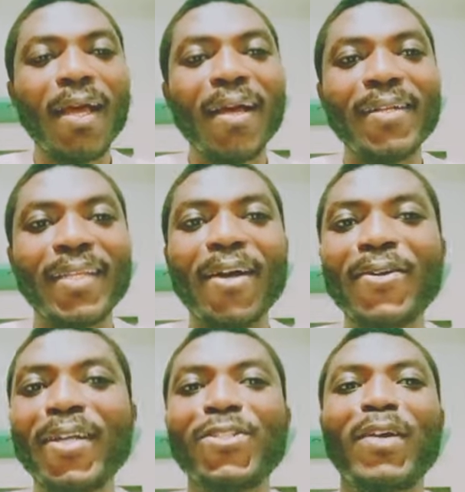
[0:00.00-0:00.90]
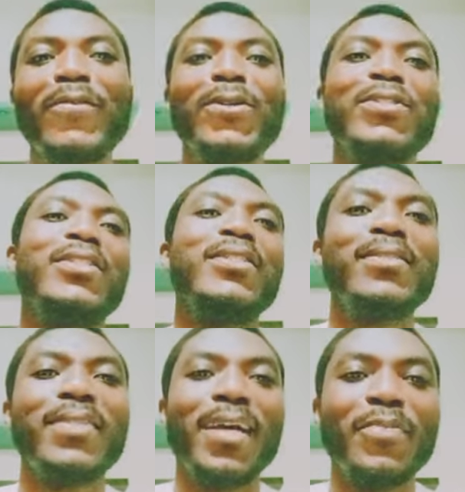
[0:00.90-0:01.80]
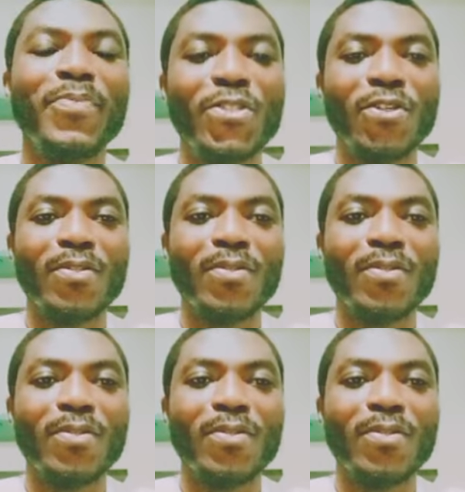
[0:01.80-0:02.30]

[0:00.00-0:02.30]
Now that you have gotten admission,